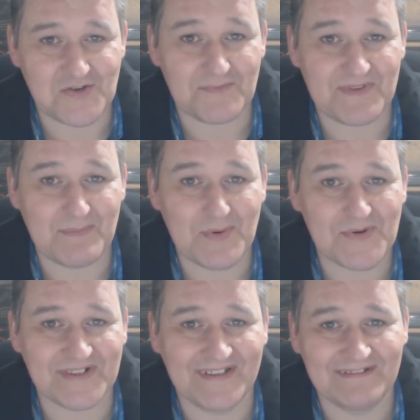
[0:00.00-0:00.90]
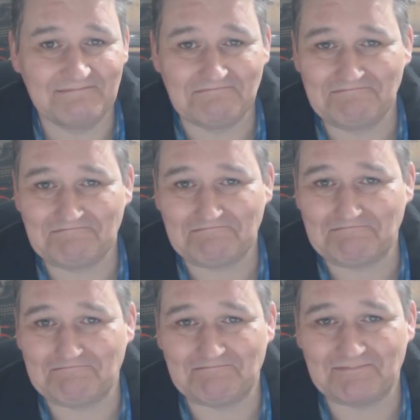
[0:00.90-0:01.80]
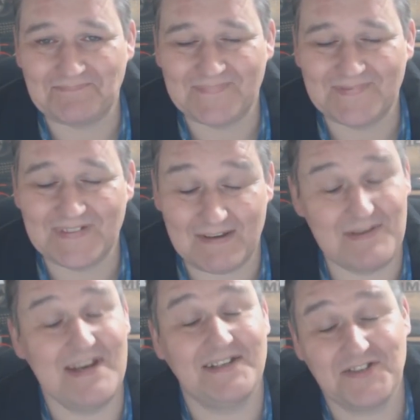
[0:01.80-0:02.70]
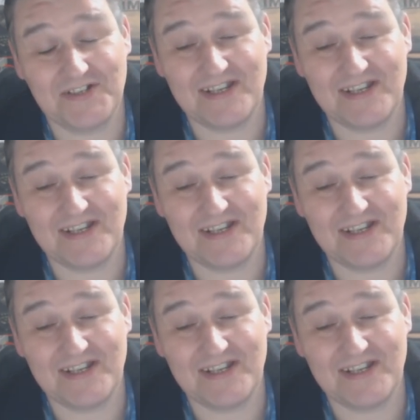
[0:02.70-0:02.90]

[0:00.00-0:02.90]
dropped the board. I've